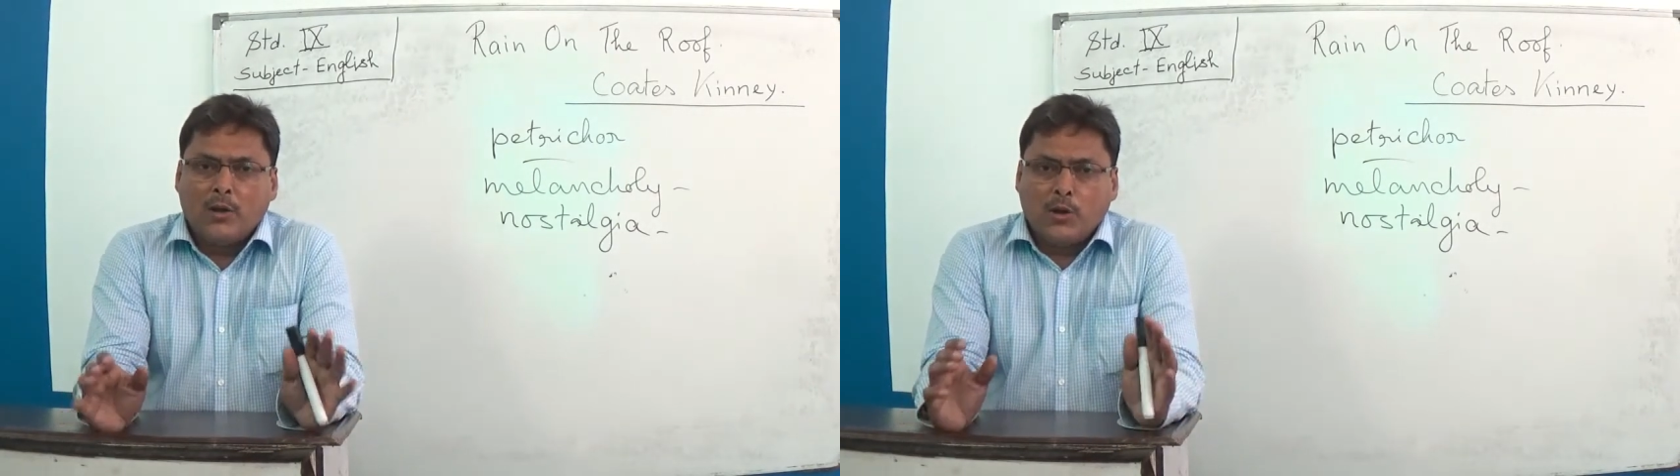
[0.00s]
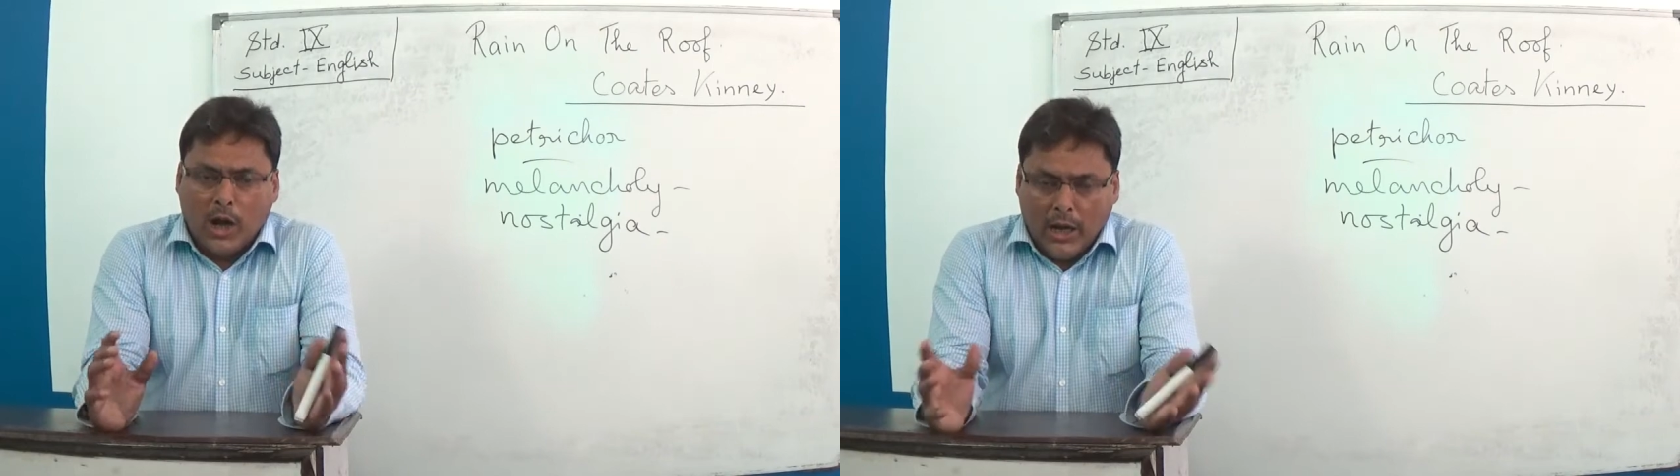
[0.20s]

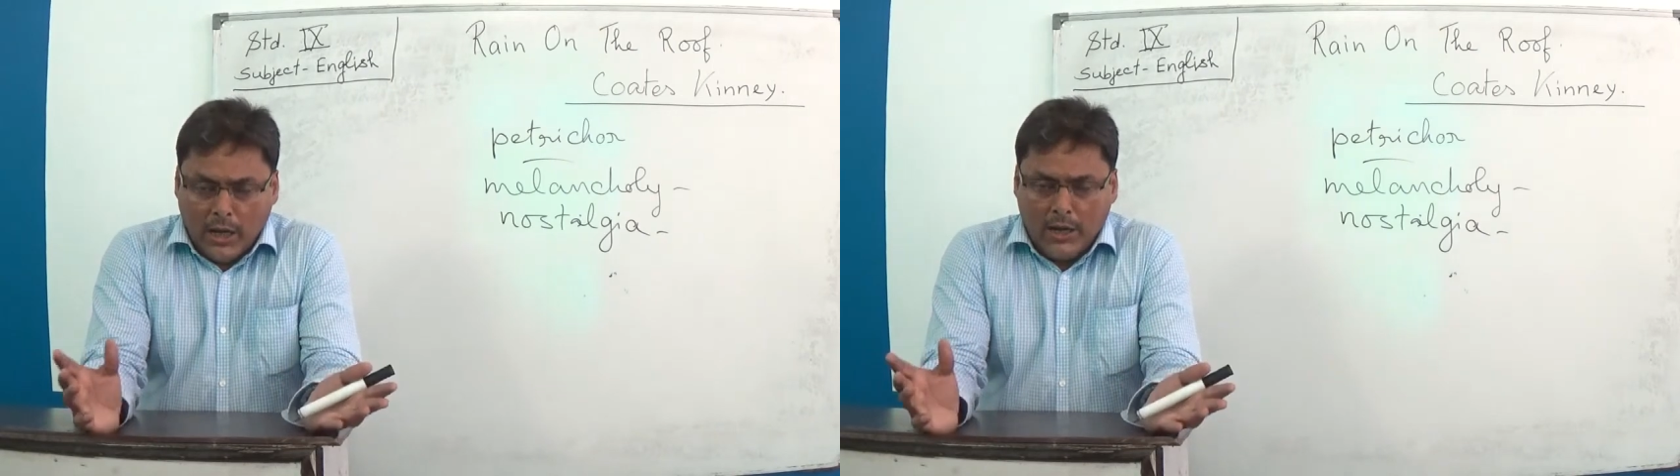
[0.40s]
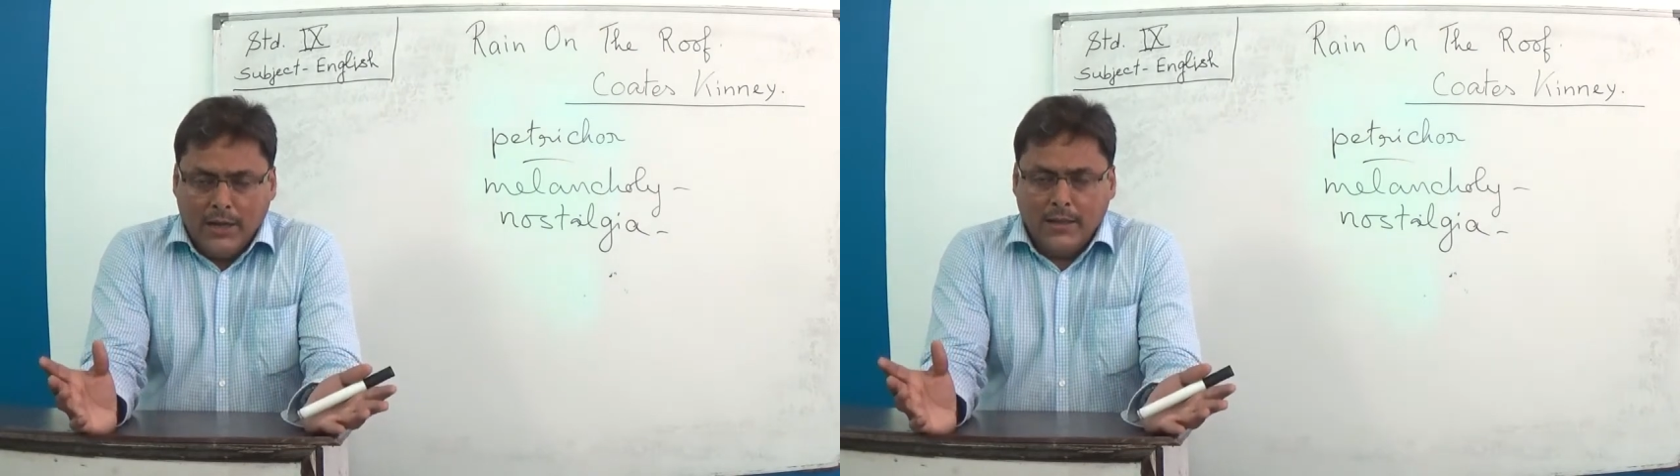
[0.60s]

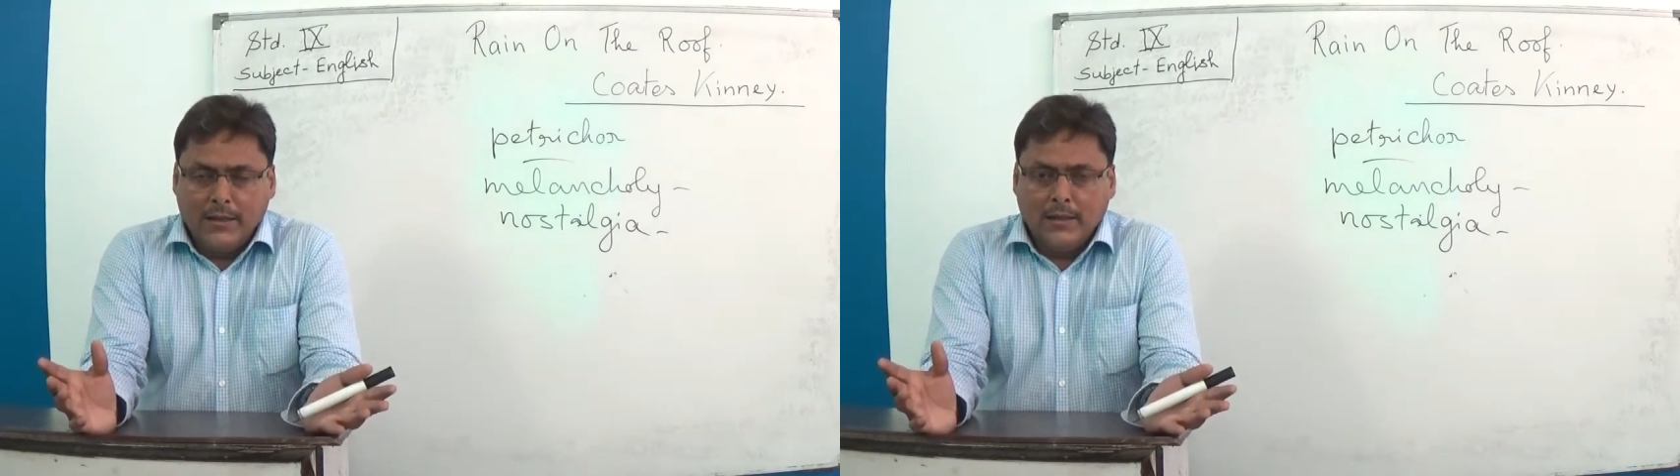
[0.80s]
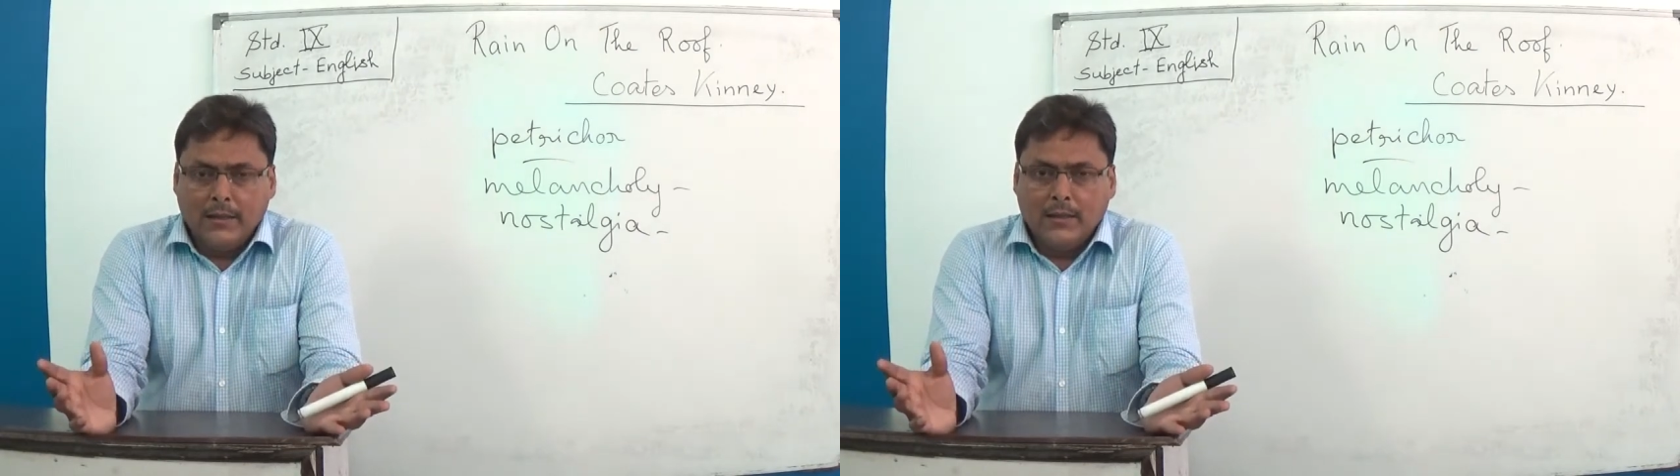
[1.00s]

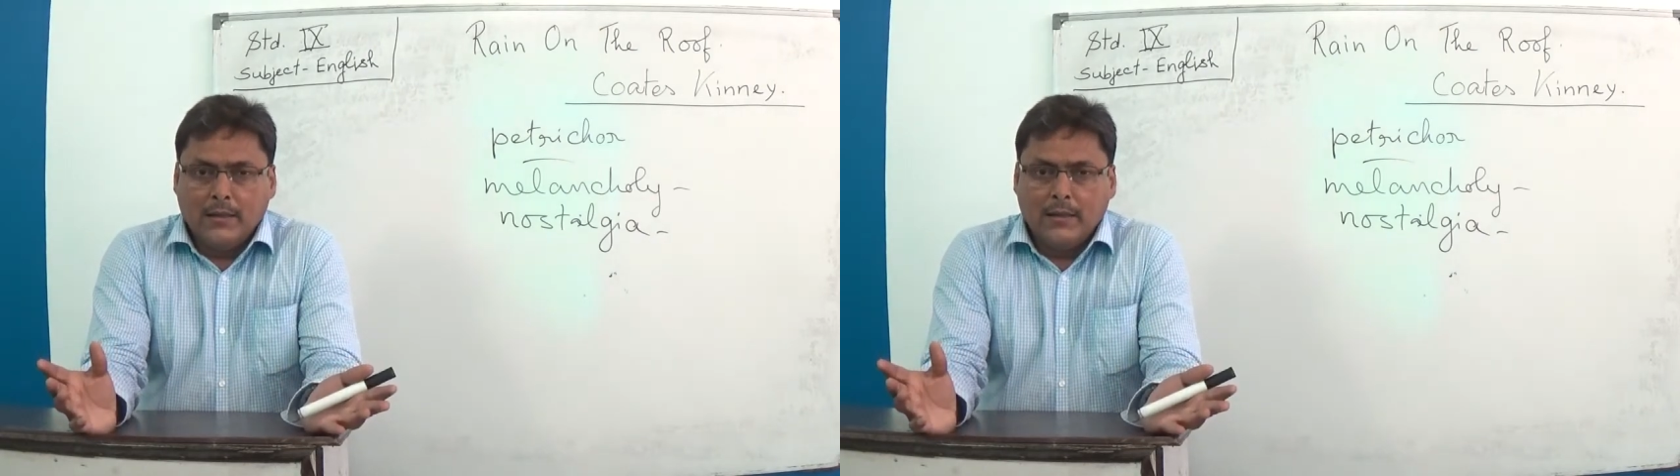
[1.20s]
tiring,